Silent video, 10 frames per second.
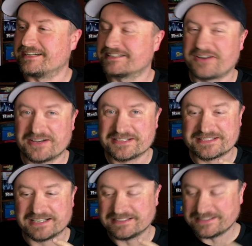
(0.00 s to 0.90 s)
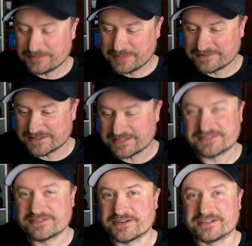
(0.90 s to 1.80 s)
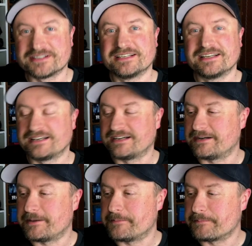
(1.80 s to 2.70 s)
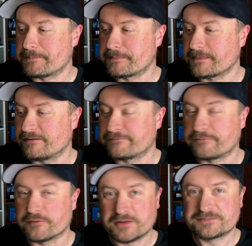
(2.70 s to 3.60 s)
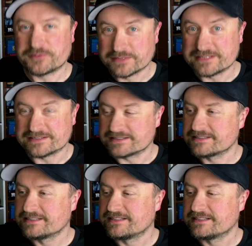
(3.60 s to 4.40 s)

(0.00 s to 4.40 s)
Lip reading: caused a little bit of a stir for multiple reasons,